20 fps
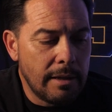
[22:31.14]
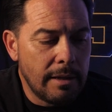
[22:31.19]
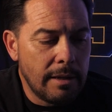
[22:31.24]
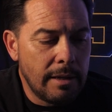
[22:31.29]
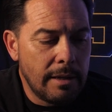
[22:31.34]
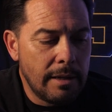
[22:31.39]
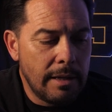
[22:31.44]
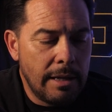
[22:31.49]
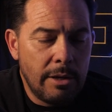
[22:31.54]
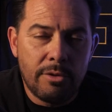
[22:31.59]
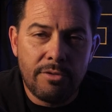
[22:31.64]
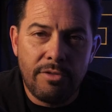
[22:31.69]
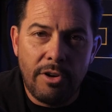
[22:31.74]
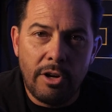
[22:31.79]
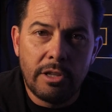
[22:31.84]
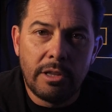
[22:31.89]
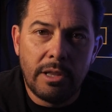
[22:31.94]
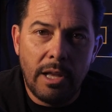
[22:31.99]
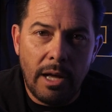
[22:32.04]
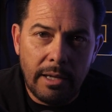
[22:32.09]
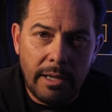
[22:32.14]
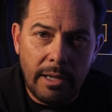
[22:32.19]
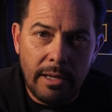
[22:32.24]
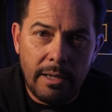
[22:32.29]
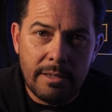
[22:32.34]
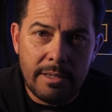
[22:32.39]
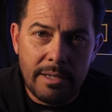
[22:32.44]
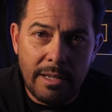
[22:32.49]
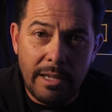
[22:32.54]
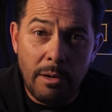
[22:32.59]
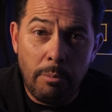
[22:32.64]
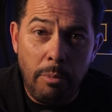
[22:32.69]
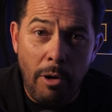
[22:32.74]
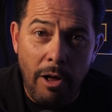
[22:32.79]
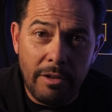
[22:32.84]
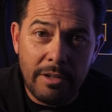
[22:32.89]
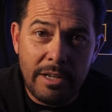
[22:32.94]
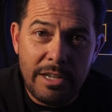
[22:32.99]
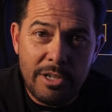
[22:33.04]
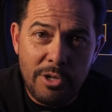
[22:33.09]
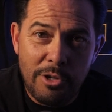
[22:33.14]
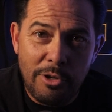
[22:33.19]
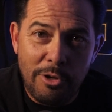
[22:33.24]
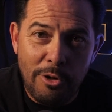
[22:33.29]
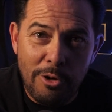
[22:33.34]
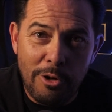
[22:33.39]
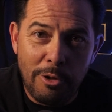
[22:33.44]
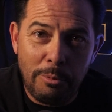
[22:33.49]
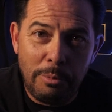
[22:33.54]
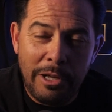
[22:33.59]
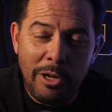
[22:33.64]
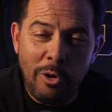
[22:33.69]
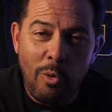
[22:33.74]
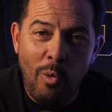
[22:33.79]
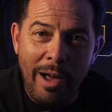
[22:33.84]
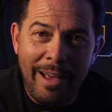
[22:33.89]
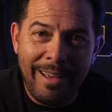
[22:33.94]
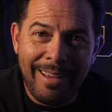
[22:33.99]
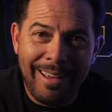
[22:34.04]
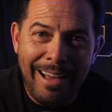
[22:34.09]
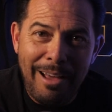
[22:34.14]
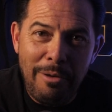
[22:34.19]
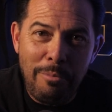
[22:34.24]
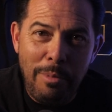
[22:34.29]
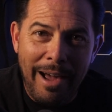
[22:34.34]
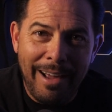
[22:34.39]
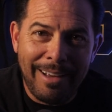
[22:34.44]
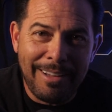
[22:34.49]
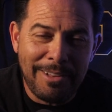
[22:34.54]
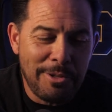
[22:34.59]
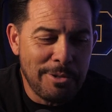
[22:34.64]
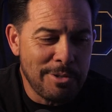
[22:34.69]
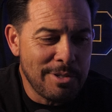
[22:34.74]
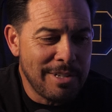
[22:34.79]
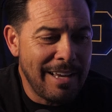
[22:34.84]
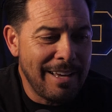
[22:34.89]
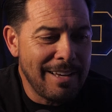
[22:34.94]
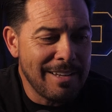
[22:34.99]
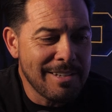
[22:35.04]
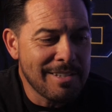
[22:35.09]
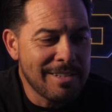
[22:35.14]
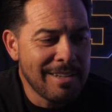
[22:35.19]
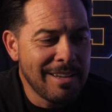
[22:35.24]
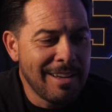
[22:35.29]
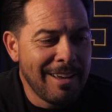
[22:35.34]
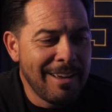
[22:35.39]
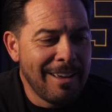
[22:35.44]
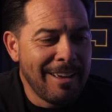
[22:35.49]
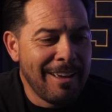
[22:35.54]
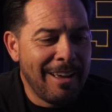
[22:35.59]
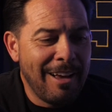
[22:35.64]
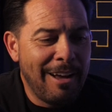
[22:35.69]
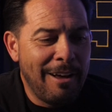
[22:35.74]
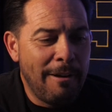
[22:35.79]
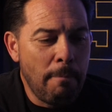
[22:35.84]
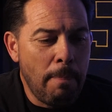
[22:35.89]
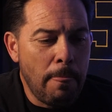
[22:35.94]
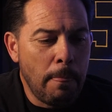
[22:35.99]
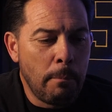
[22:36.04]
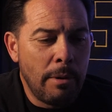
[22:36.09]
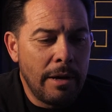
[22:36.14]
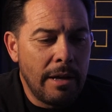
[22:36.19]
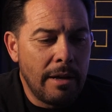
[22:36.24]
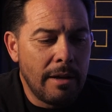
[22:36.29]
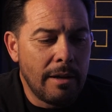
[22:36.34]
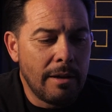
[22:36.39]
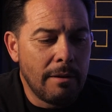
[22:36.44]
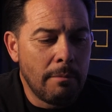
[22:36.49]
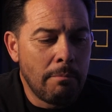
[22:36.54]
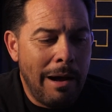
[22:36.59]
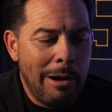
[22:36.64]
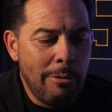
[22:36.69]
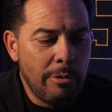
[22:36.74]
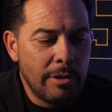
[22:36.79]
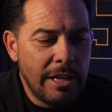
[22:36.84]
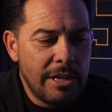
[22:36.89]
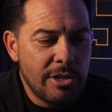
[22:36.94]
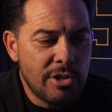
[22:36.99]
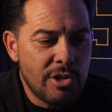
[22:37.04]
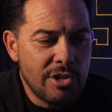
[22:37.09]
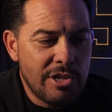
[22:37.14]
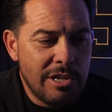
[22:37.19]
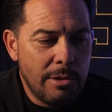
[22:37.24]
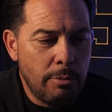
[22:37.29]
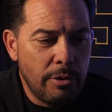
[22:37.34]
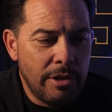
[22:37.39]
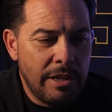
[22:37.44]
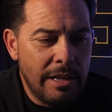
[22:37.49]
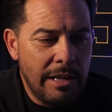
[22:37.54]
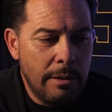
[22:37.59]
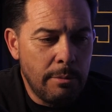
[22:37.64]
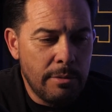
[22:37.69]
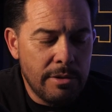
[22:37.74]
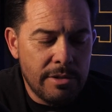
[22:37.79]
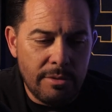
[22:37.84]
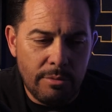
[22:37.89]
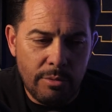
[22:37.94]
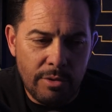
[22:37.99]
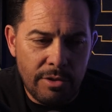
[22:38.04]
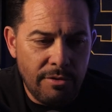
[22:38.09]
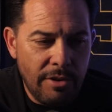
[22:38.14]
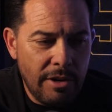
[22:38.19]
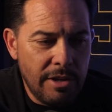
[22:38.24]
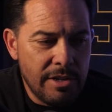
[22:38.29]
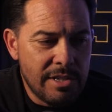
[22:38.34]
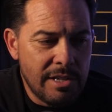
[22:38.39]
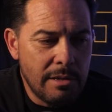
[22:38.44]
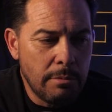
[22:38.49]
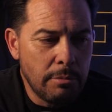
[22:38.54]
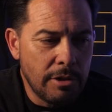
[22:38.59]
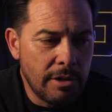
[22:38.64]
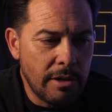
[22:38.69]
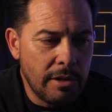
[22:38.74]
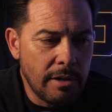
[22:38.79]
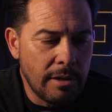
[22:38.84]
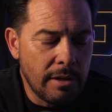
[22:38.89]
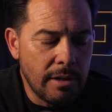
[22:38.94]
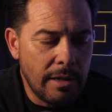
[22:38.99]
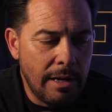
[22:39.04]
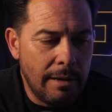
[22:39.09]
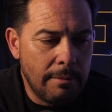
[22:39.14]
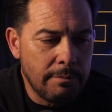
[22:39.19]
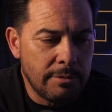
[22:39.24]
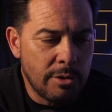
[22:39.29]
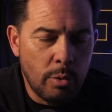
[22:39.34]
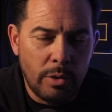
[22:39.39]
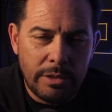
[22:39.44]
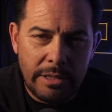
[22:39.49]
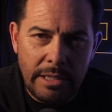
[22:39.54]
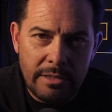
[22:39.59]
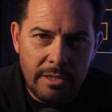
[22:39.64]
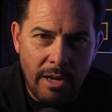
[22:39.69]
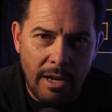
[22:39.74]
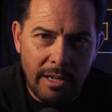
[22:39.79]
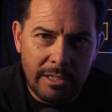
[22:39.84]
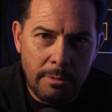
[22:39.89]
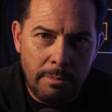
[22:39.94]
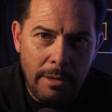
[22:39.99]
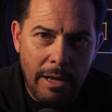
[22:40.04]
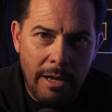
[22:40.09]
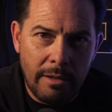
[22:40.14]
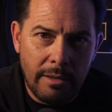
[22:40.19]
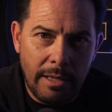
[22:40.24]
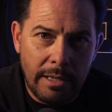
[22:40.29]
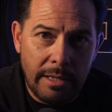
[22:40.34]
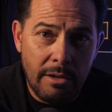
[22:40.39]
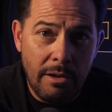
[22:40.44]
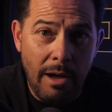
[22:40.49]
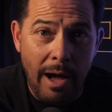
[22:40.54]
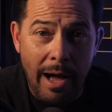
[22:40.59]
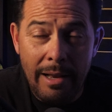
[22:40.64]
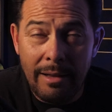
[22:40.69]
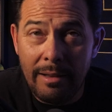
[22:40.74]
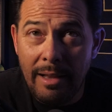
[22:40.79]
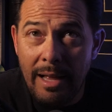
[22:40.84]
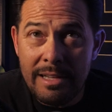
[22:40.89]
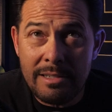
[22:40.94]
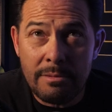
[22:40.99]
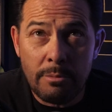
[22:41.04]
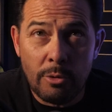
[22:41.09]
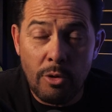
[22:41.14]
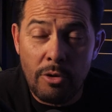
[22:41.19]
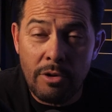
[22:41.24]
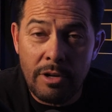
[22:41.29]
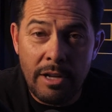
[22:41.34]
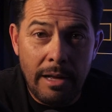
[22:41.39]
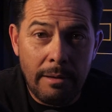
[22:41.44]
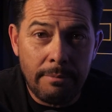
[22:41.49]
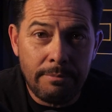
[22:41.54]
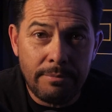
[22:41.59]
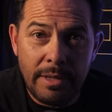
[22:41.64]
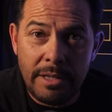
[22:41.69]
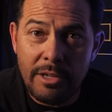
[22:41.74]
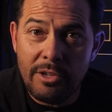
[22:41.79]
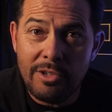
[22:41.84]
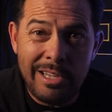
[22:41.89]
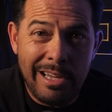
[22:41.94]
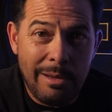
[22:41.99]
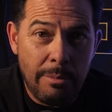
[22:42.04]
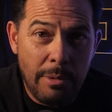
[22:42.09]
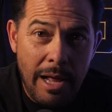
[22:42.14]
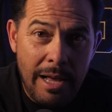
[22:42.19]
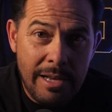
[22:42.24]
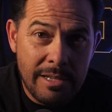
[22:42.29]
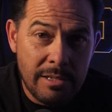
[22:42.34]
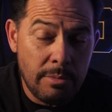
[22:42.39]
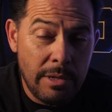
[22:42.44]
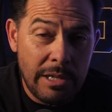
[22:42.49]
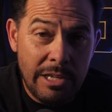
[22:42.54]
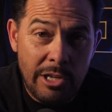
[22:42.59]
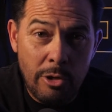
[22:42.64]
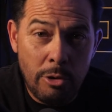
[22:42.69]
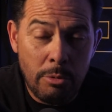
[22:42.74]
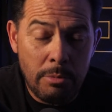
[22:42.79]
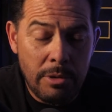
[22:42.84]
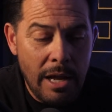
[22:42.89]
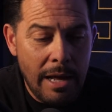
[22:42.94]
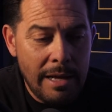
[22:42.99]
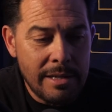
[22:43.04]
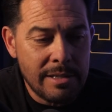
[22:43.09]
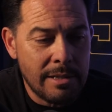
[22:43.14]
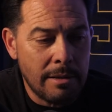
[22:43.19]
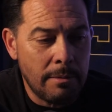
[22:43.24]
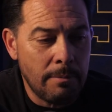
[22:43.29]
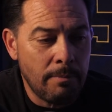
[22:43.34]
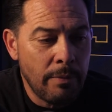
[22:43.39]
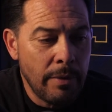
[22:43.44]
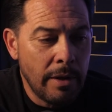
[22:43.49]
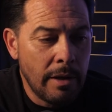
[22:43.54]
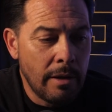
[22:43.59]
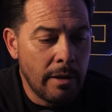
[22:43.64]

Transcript: he was very lucky to get a Polynesian girl, being a white guy back in those days. But my relationship with him was very similar to what they talked about. Like, you idolize them growing up, then you demonize them, then you humanize them.